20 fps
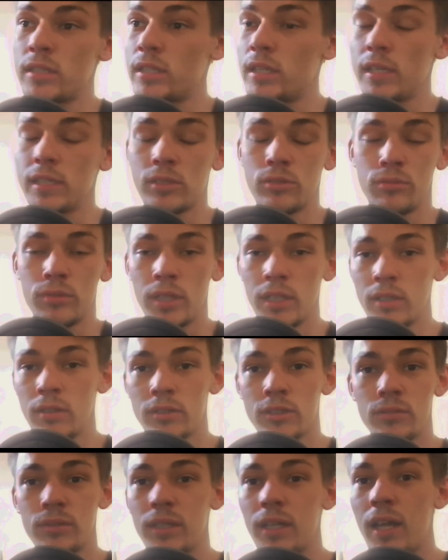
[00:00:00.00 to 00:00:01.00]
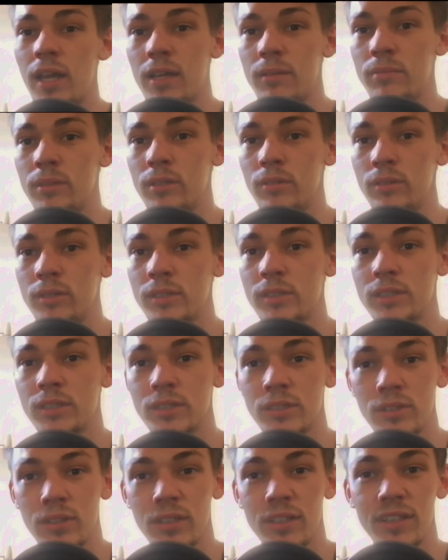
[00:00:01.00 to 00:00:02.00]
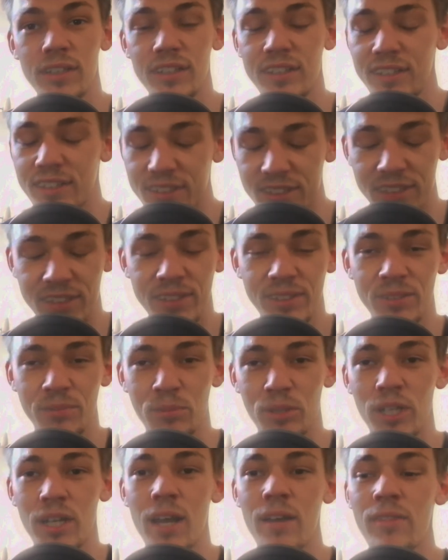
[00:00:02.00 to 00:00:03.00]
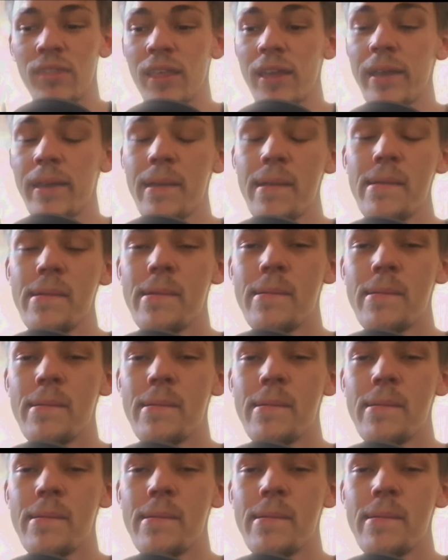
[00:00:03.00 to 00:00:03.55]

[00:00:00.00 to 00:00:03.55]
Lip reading: it's really not a reliable unit, just to put it out there.